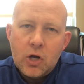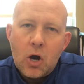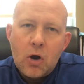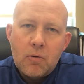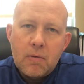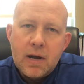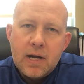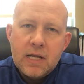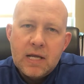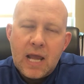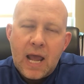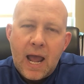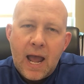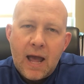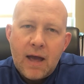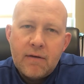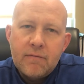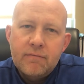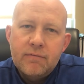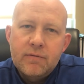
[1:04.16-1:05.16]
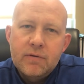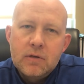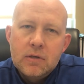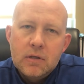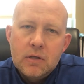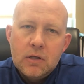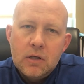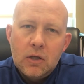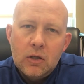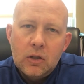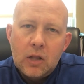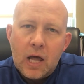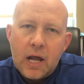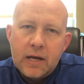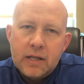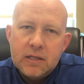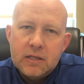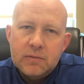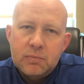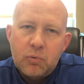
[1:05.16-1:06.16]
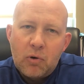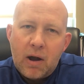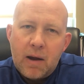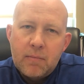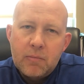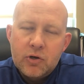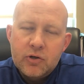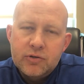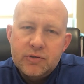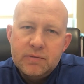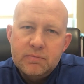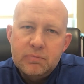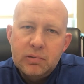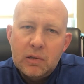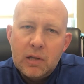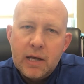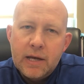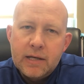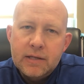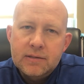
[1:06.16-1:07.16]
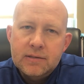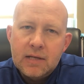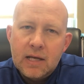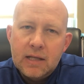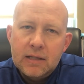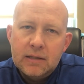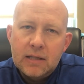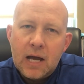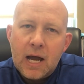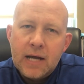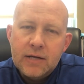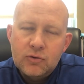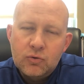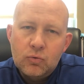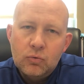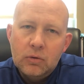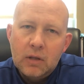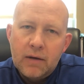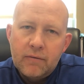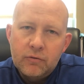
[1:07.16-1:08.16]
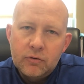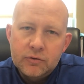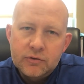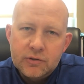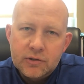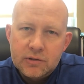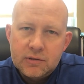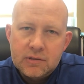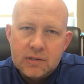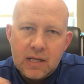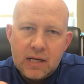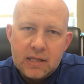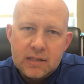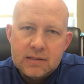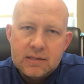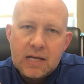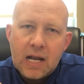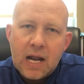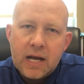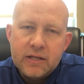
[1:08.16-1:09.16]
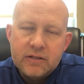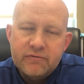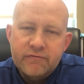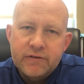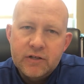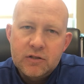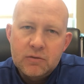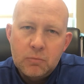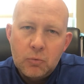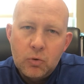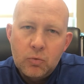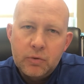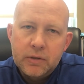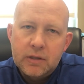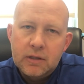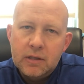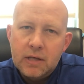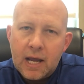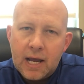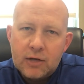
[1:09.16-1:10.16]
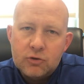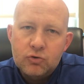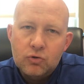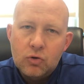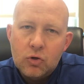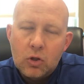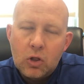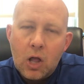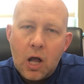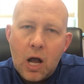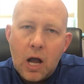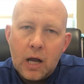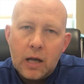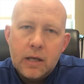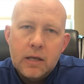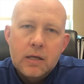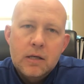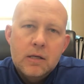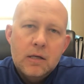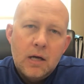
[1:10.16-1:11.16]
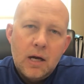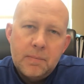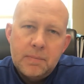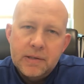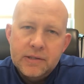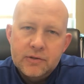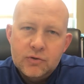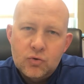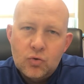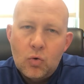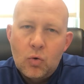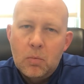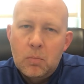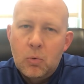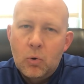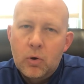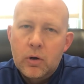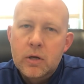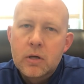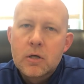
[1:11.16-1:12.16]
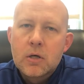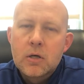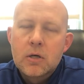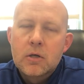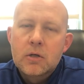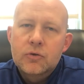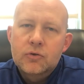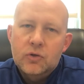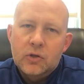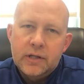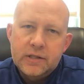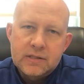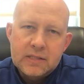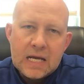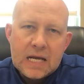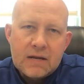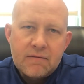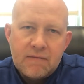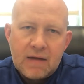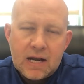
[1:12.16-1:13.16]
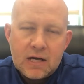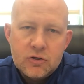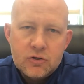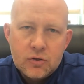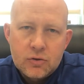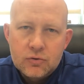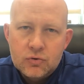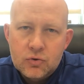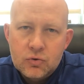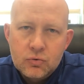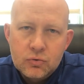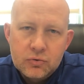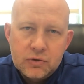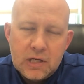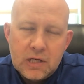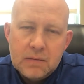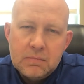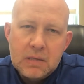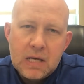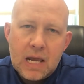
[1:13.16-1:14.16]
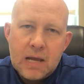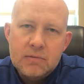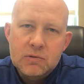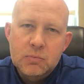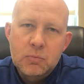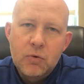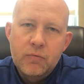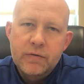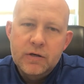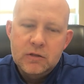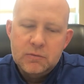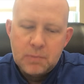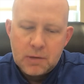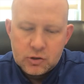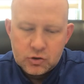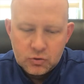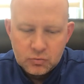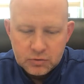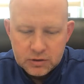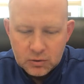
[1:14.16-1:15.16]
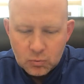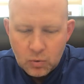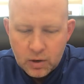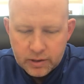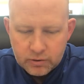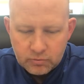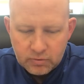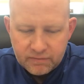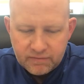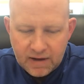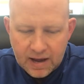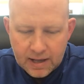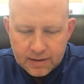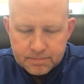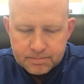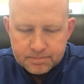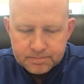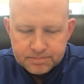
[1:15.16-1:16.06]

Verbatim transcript: already have a lot of these parameters in place at the high school level. It's just that it's not as visible with an actual clock up on the scoreboard. So let's take advantage of those tools, keep the games moving, especially with the weather we've had.